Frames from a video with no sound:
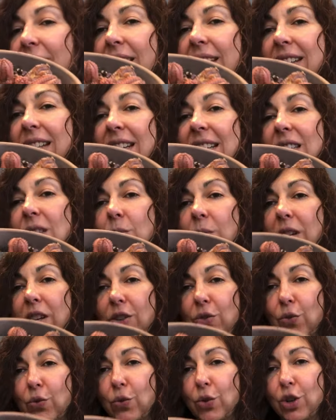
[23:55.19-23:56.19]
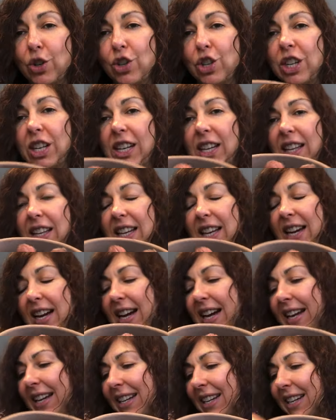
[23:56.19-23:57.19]
This one, unfortunately,
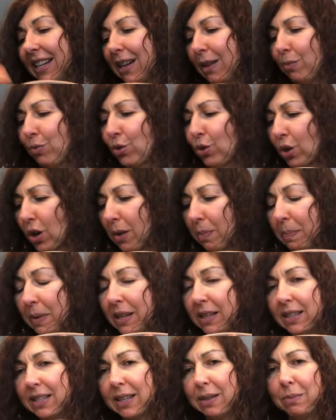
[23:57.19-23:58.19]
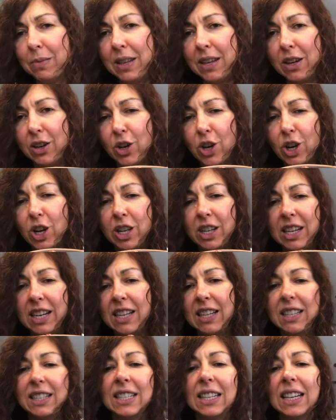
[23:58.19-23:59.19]
I ended up dropping something on
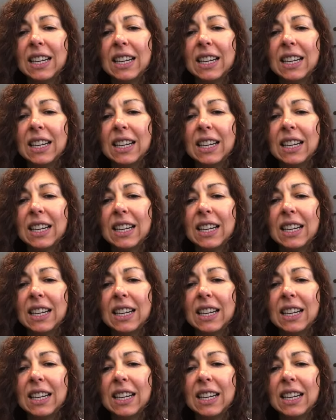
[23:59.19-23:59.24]
it